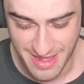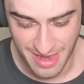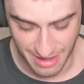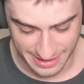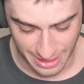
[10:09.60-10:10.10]

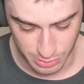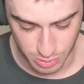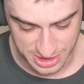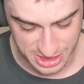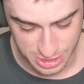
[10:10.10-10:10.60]
Like, I was
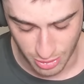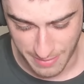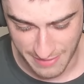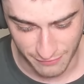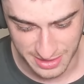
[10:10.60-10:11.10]
watching two of
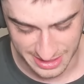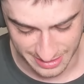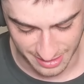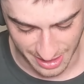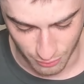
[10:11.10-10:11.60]
my friends,
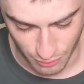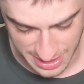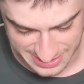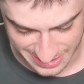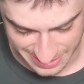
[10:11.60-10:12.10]
like, kind of
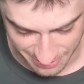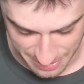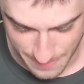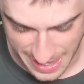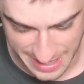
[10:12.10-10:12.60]
wrestling on the
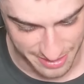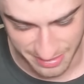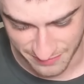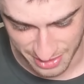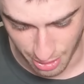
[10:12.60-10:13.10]
bed. I don't
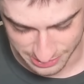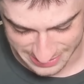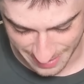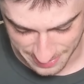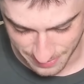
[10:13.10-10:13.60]
even know what was
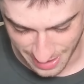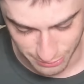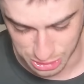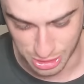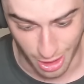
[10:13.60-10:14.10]
happening, but I
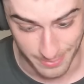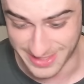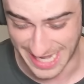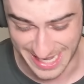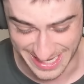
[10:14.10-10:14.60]
was just
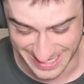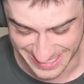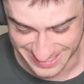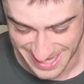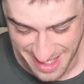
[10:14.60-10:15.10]
commentating
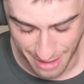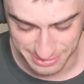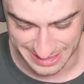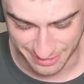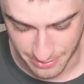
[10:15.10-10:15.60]
it. I was,
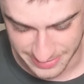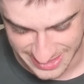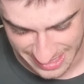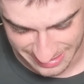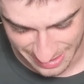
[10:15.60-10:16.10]
like,
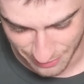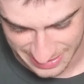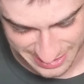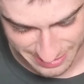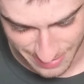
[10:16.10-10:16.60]
commentating that
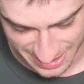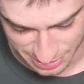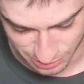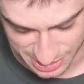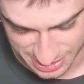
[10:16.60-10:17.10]
wrestling match.
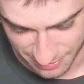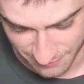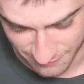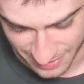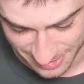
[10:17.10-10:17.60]
It was so
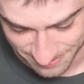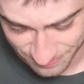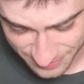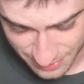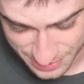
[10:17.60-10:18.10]
fun.
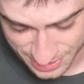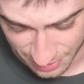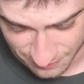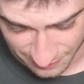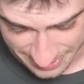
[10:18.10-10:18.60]
It was
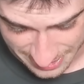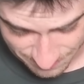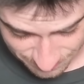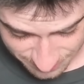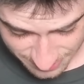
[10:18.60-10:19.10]
so funny.
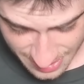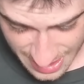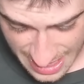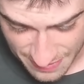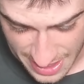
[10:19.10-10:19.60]

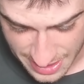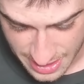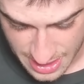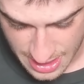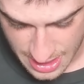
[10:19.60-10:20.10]
And then
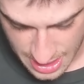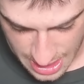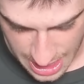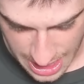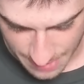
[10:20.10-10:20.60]

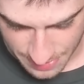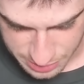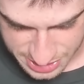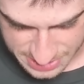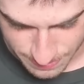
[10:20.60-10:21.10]
there
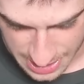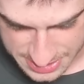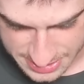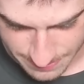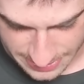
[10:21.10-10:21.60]
was this
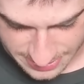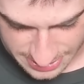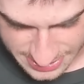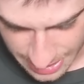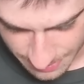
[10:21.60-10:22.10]
bus that picked
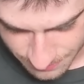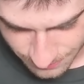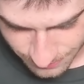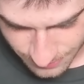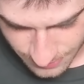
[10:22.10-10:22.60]
us up
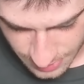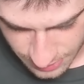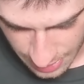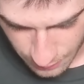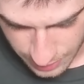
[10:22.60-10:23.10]

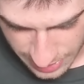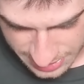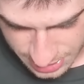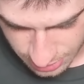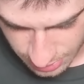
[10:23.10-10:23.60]
that we
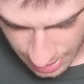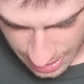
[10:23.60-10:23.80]
went to